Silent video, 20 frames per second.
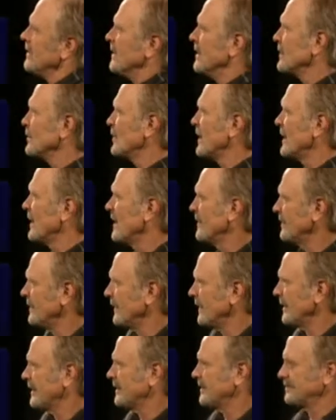Here's what I
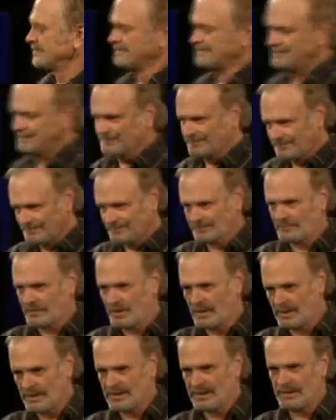think.
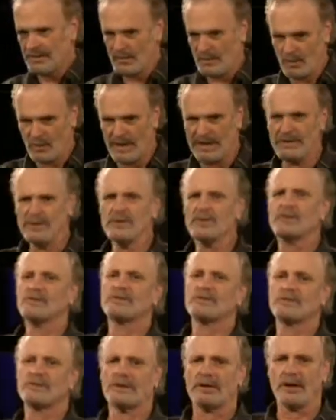When you're
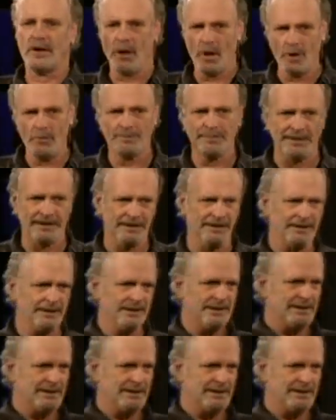hoping,